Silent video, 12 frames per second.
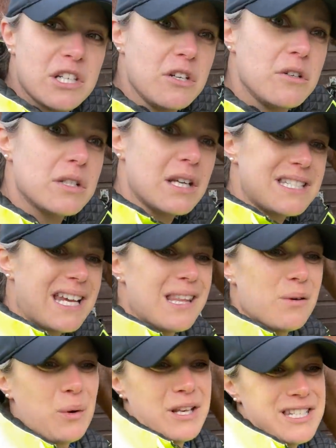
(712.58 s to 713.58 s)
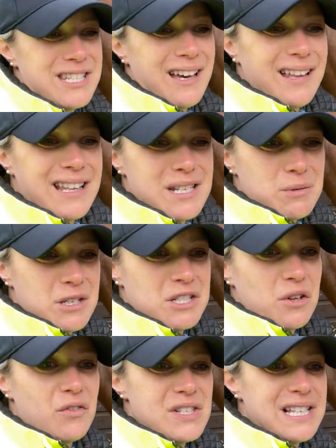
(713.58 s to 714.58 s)
use, I say in the winter, and that's because
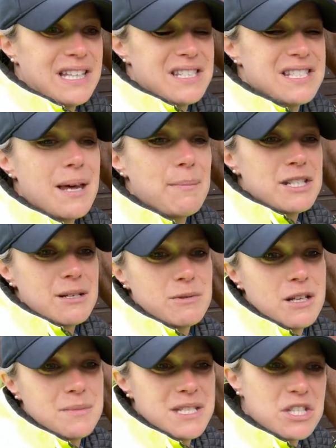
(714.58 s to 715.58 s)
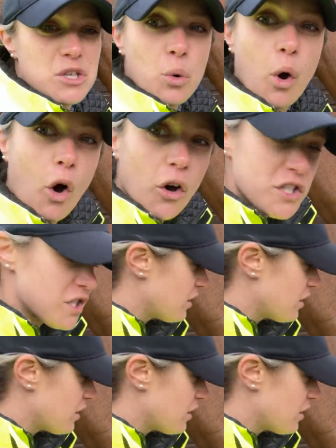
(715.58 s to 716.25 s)
obviously in the summer sometimes it's too hot